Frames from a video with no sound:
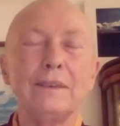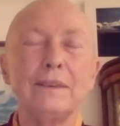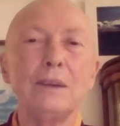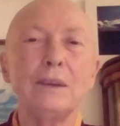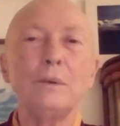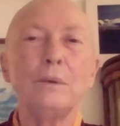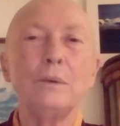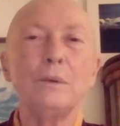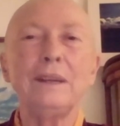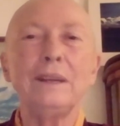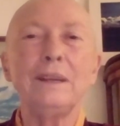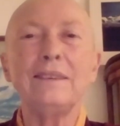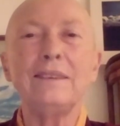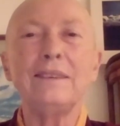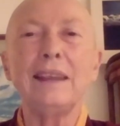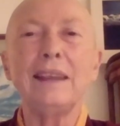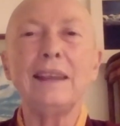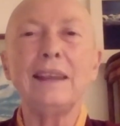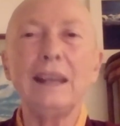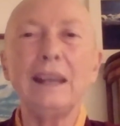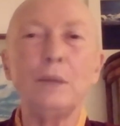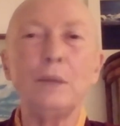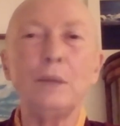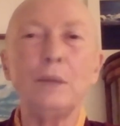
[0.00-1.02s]
Now, when I
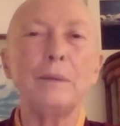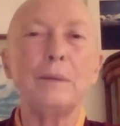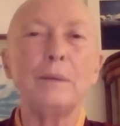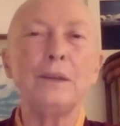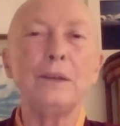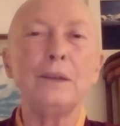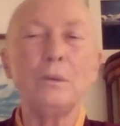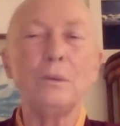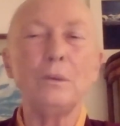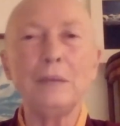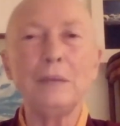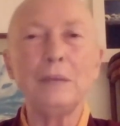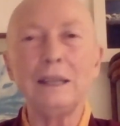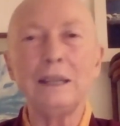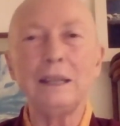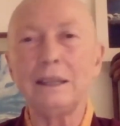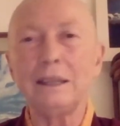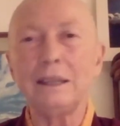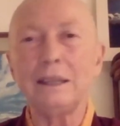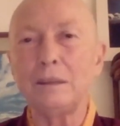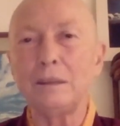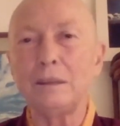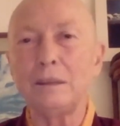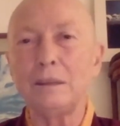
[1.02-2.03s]
say help, I don't mean it
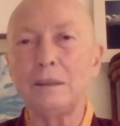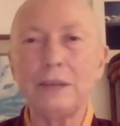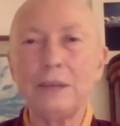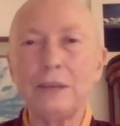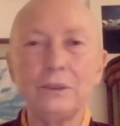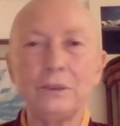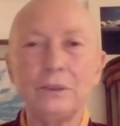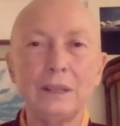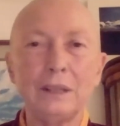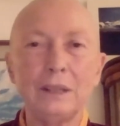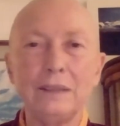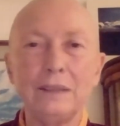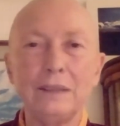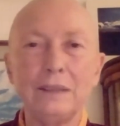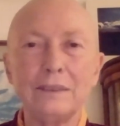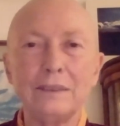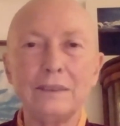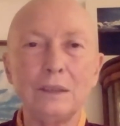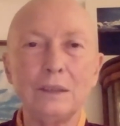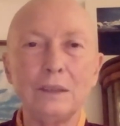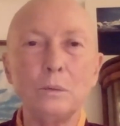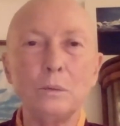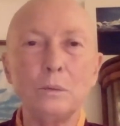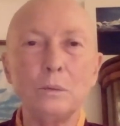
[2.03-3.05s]
in a
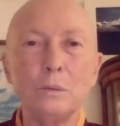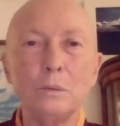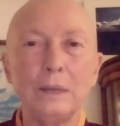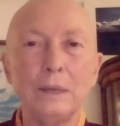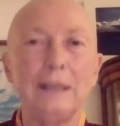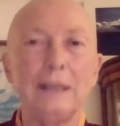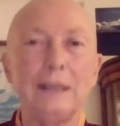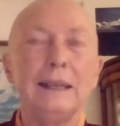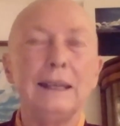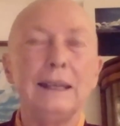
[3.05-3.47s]
patronizing way.